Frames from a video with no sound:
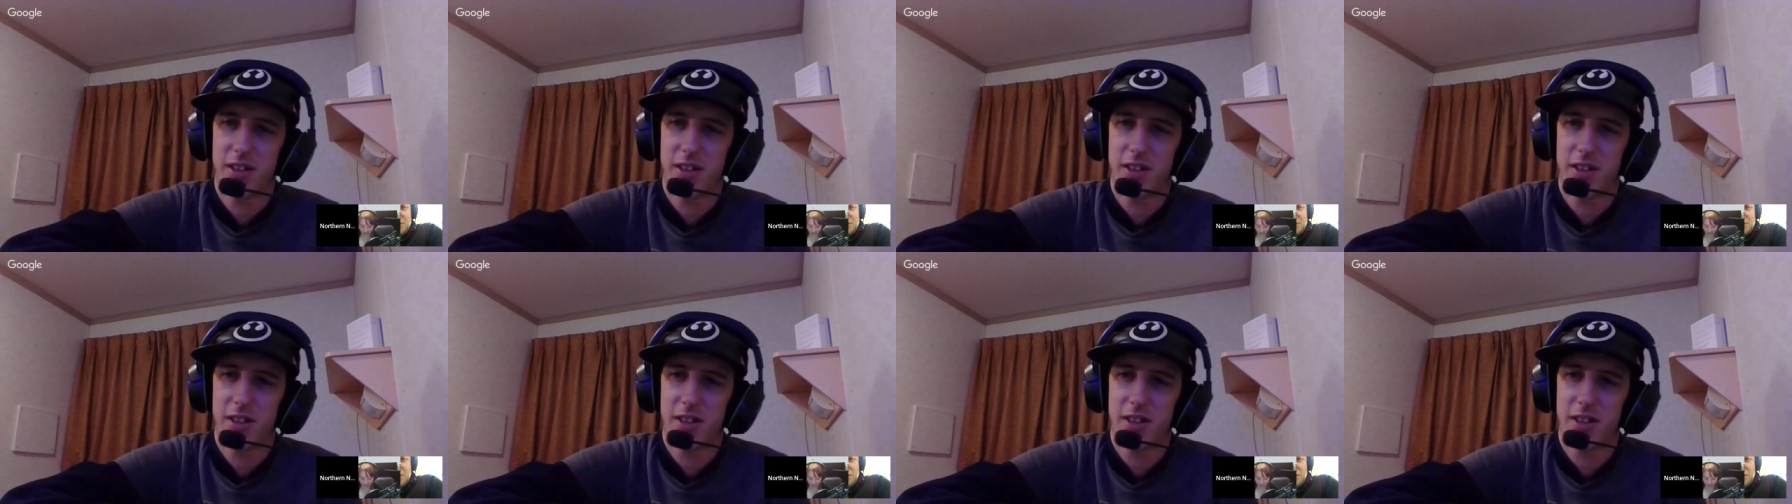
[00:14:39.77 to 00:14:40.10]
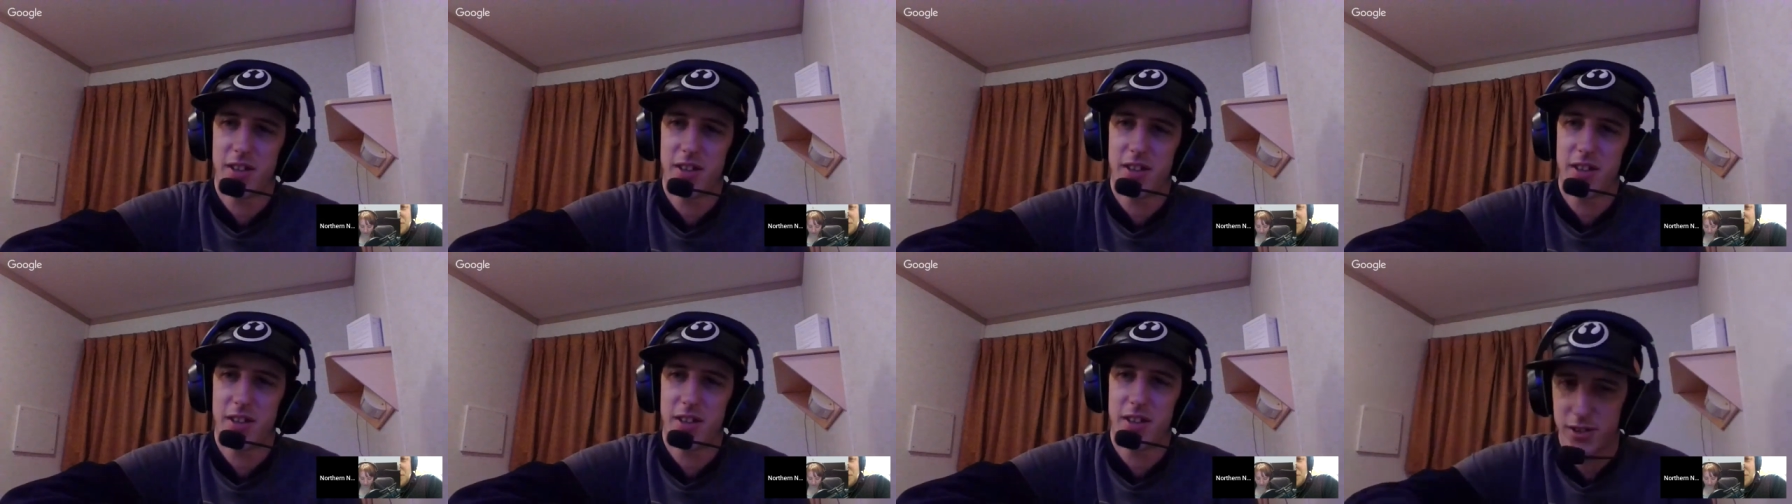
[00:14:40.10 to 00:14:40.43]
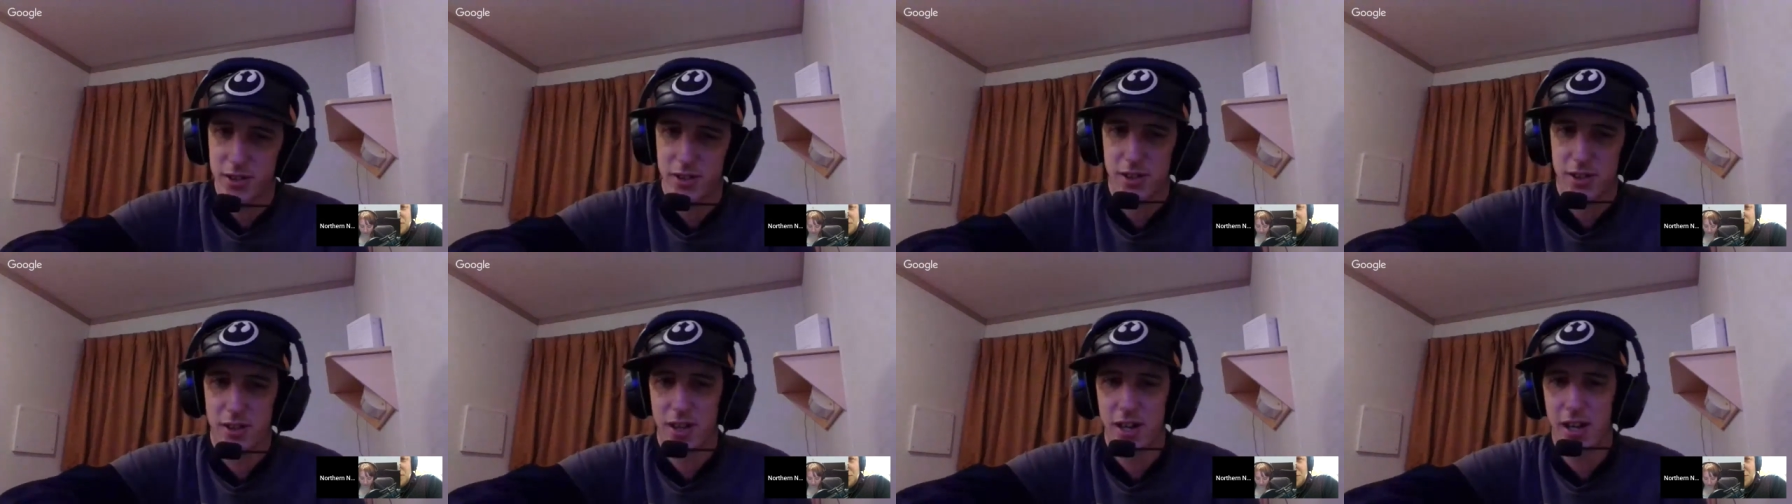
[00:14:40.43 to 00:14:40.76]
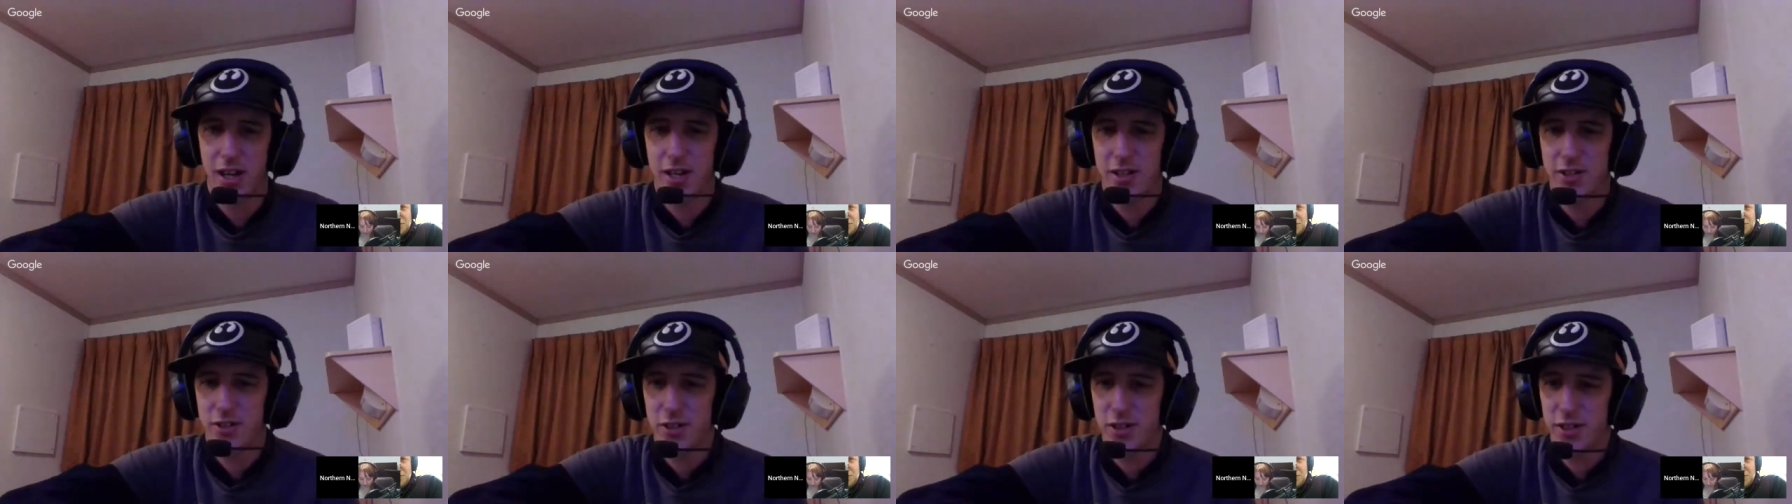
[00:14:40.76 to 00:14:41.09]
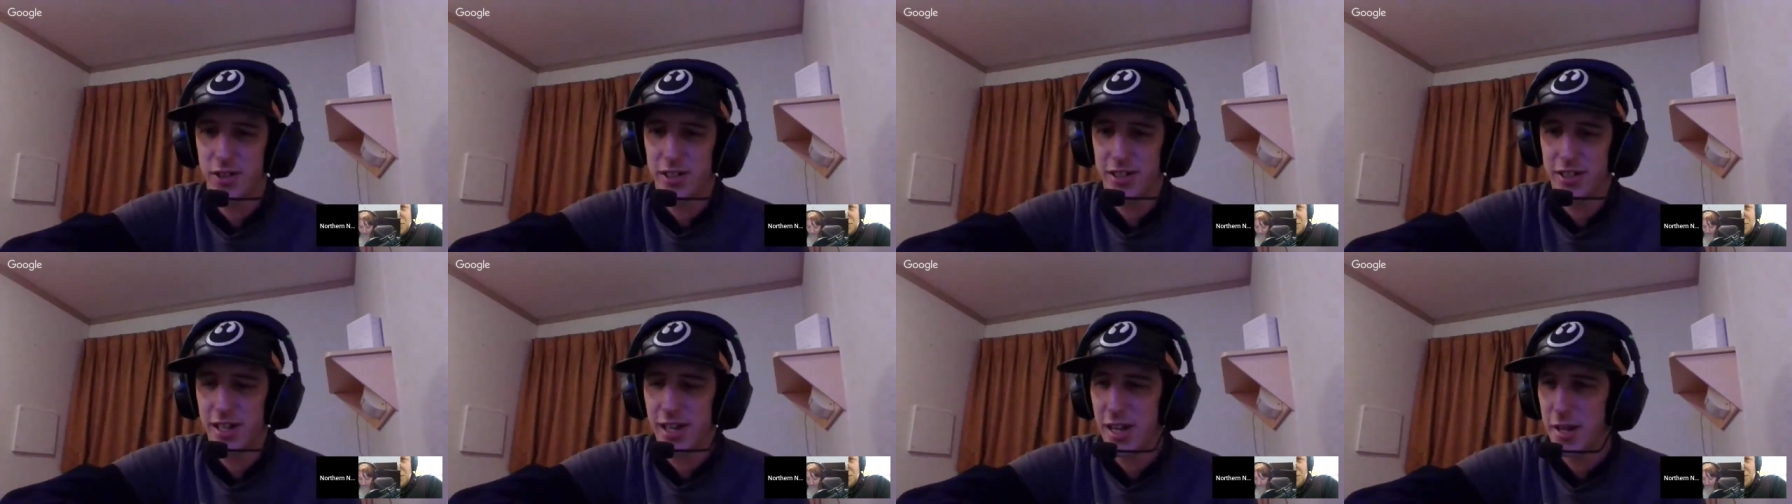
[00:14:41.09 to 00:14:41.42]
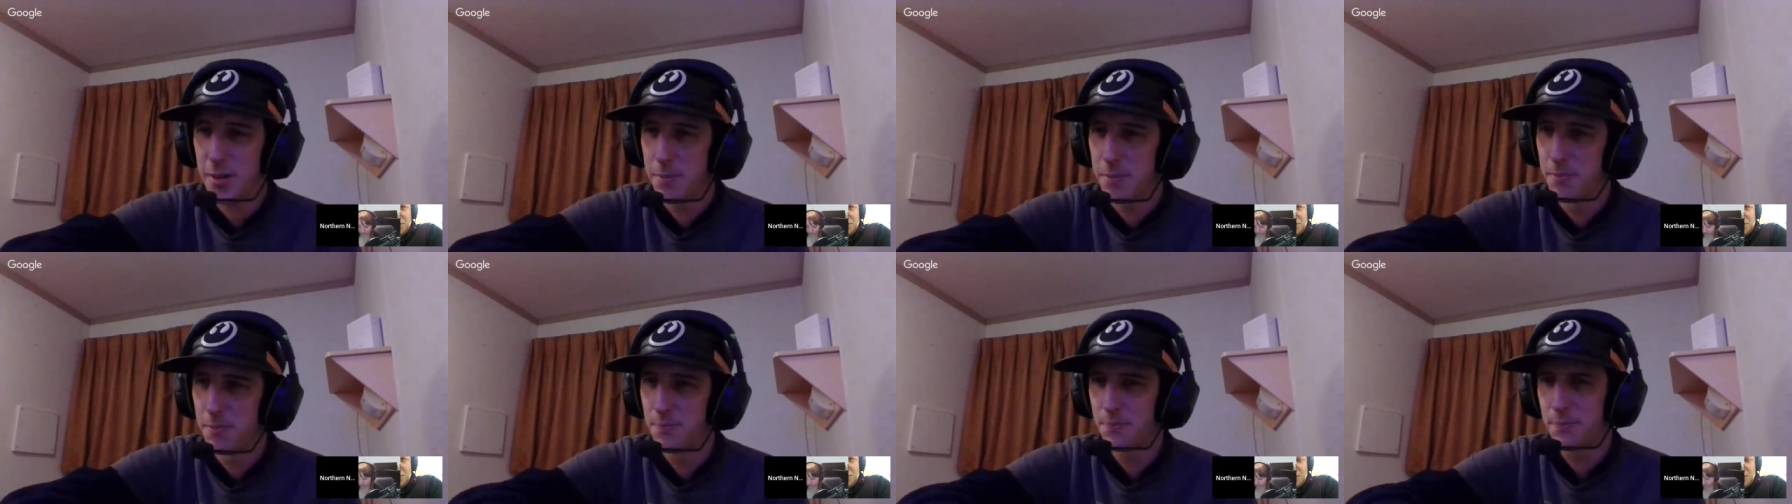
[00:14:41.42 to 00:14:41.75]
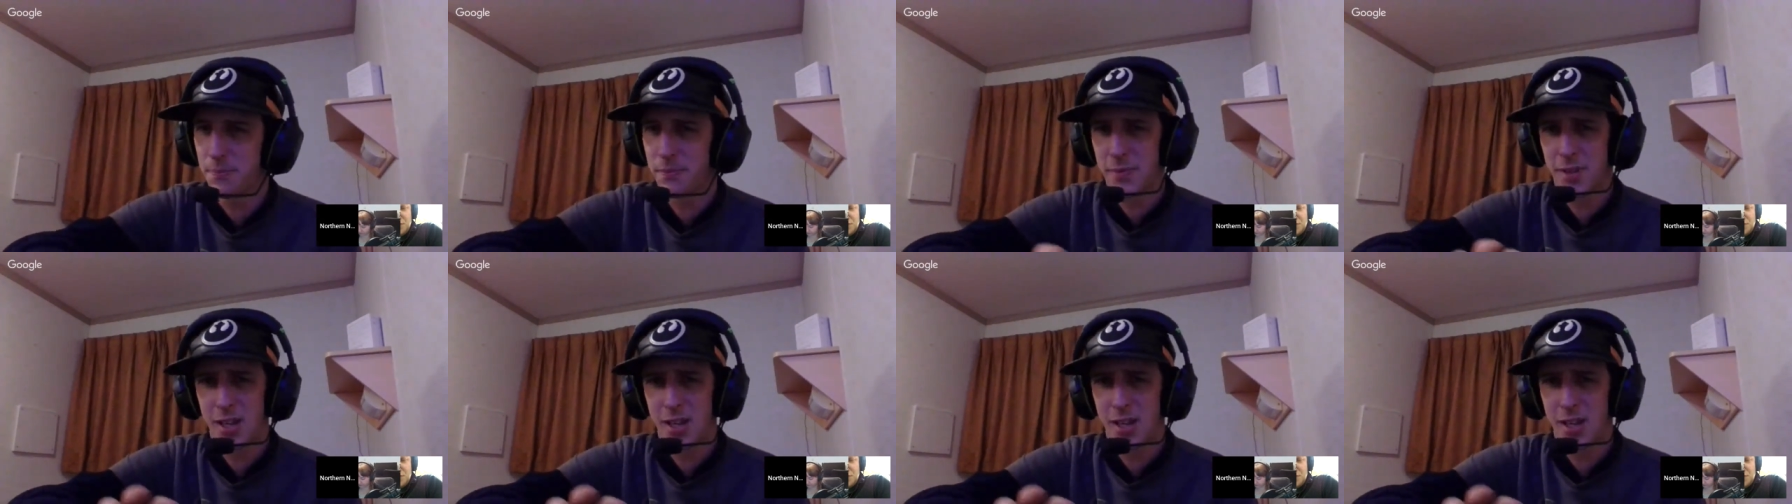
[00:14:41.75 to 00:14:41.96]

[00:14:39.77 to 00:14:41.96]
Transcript: thing going on during the game.